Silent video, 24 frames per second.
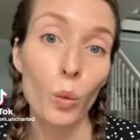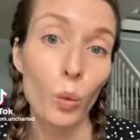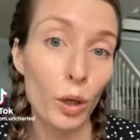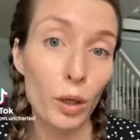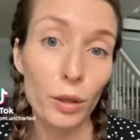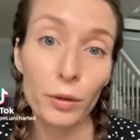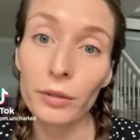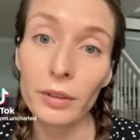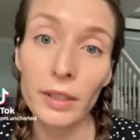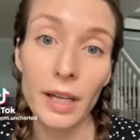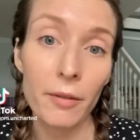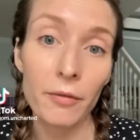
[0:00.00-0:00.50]

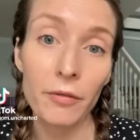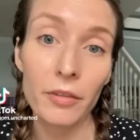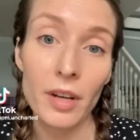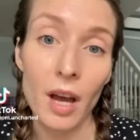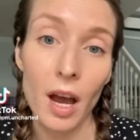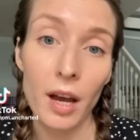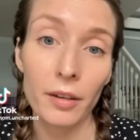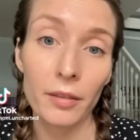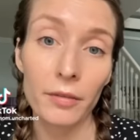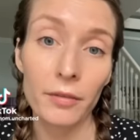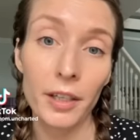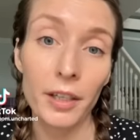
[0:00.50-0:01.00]
World-renowned
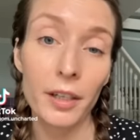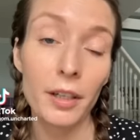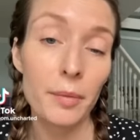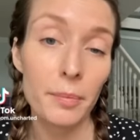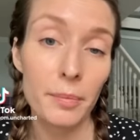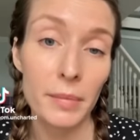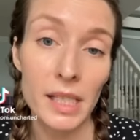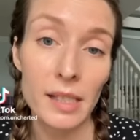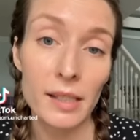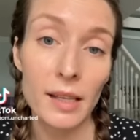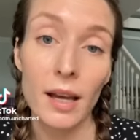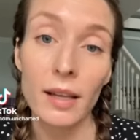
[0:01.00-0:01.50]
photographer
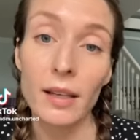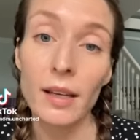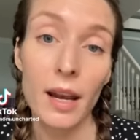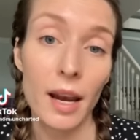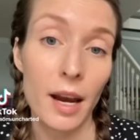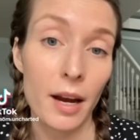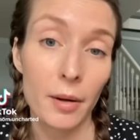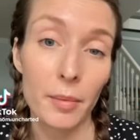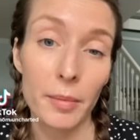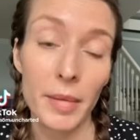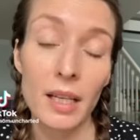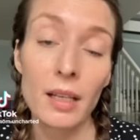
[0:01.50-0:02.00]
Misan
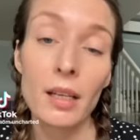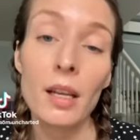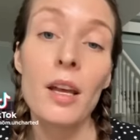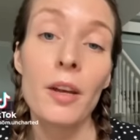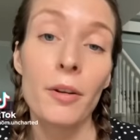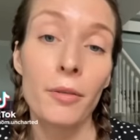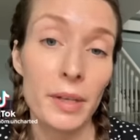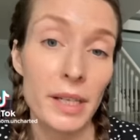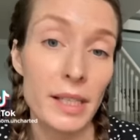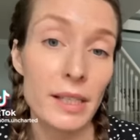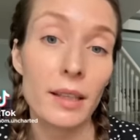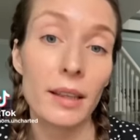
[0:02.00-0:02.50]
Harriman
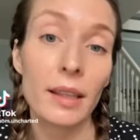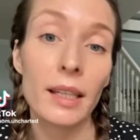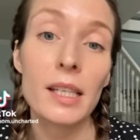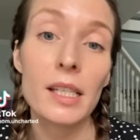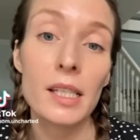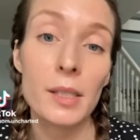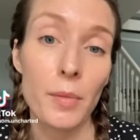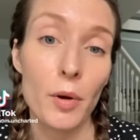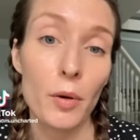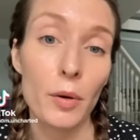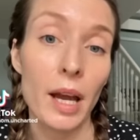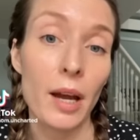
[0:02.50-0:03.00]
recently
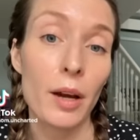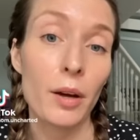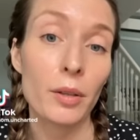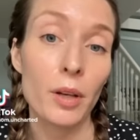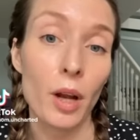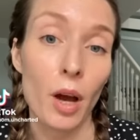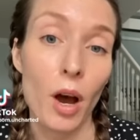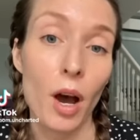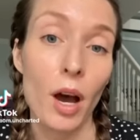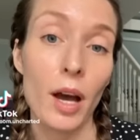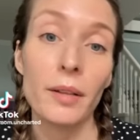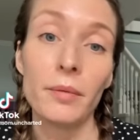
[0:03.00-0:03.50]
spoke out
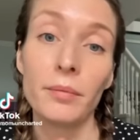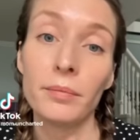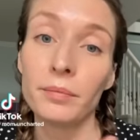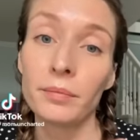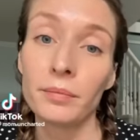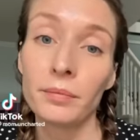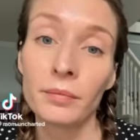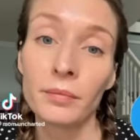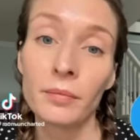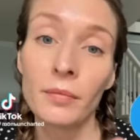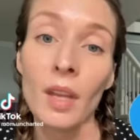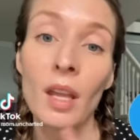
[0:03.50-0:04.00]
on
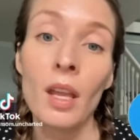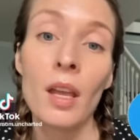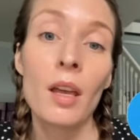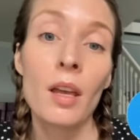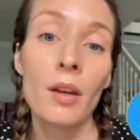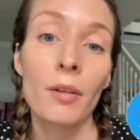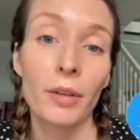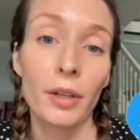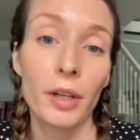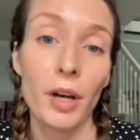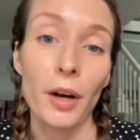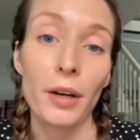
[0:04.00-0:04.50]

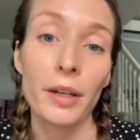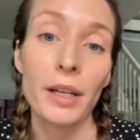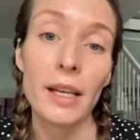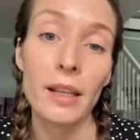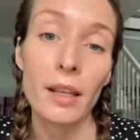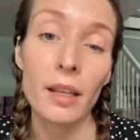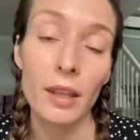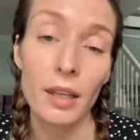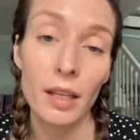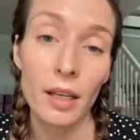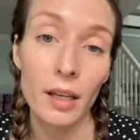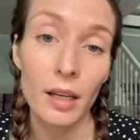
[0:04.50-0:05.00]
regarding
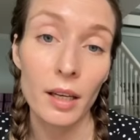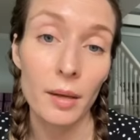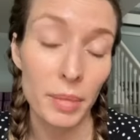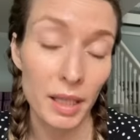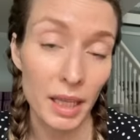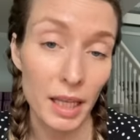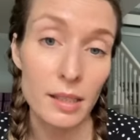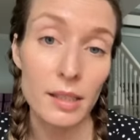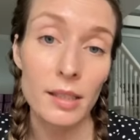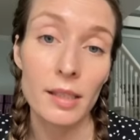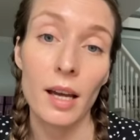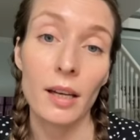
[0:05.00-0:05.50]
the
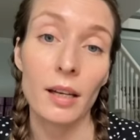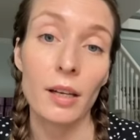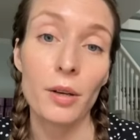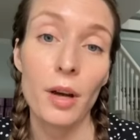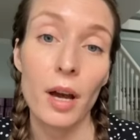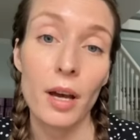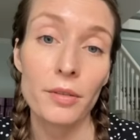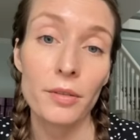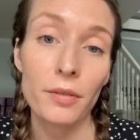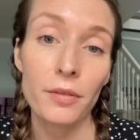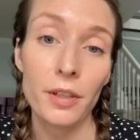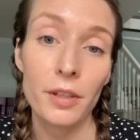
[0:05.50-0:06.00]
Balenciaga
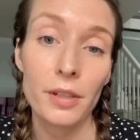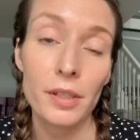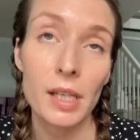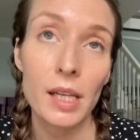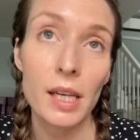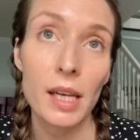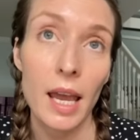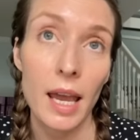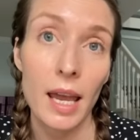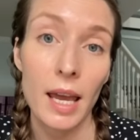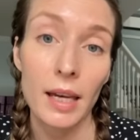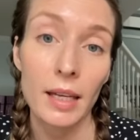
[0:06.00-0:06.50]
controversy,
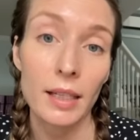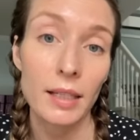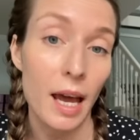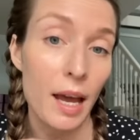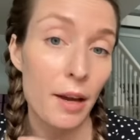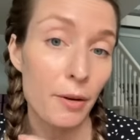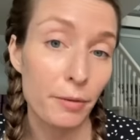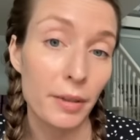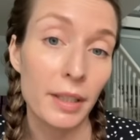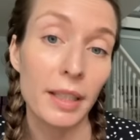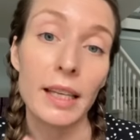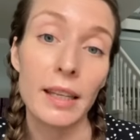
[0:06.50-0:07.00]
and I
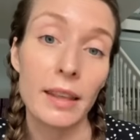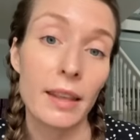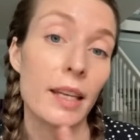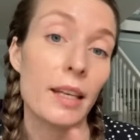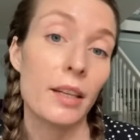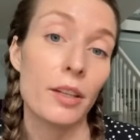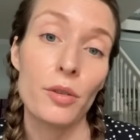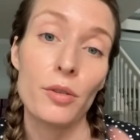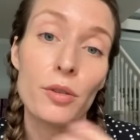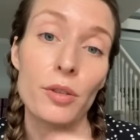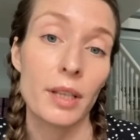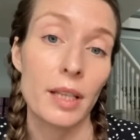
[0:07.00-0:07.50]
really think
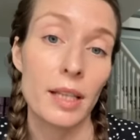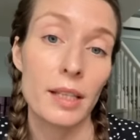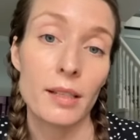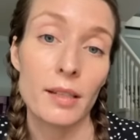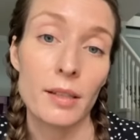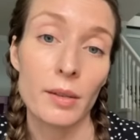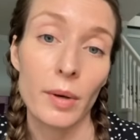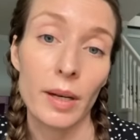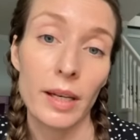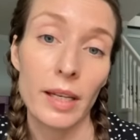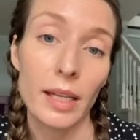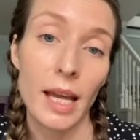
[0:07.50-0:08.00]
you should listen to
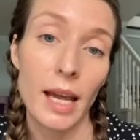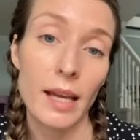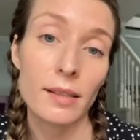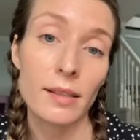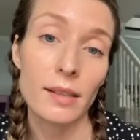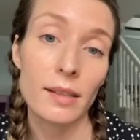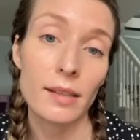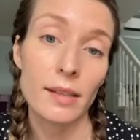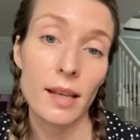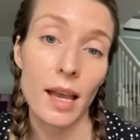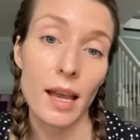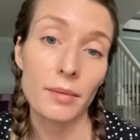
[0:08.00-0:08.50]
what he has to
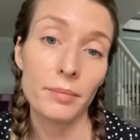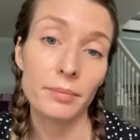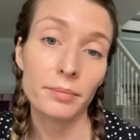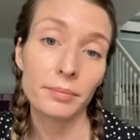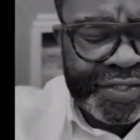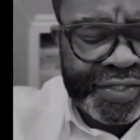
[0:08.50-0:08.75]
say.